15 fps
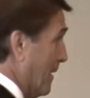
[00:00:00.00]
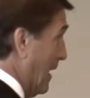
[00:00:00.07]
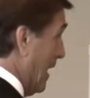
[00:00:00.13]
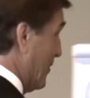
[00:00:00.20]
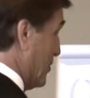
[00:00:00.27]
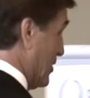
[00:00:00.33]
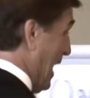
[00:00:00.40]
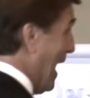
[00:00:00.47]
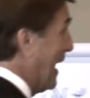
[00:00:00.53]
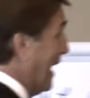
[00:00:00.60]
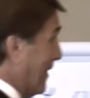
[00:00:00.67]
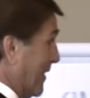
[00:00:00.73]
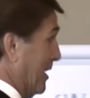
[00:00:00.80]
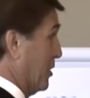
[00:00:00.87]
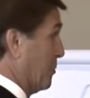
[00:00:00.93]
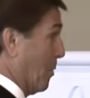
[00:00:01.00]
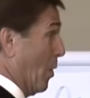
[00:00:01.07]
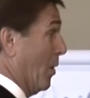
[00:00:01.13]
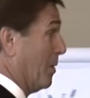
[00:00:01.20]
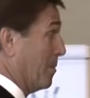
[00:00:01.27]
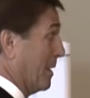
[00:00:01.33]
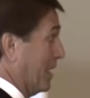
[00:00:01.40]
I've sat at these
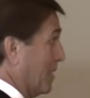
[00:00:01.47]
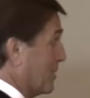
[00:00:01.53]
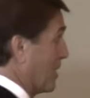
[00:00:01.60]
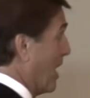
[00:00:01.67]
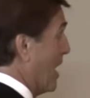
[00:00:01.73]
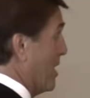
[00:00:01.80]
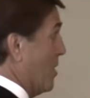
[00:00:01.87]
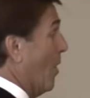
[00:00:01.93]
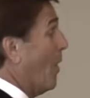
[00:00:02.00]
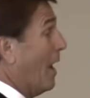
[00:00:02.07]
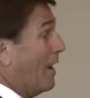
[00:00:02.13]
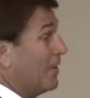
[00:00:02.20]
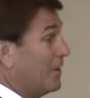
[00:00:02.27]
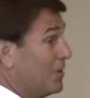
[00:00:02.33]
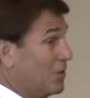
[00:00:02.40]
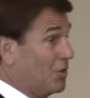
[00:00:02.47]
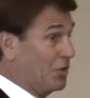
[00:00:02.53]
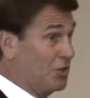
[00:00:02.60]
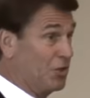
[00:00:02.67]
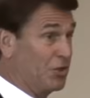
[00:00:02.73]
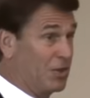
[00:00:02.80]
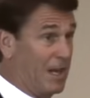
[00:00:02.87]
board meetings. I know how the
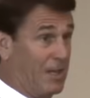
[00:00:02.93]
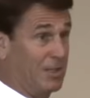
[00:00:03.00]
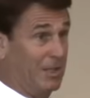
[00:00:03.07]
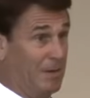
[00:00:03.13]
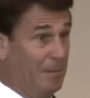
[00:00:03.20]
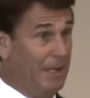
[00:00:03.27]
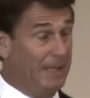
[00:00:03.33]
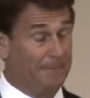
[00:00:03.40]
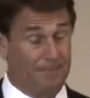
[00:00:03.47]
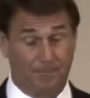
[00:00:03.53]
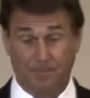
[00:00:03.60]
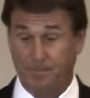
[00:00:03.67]
decision is actually made.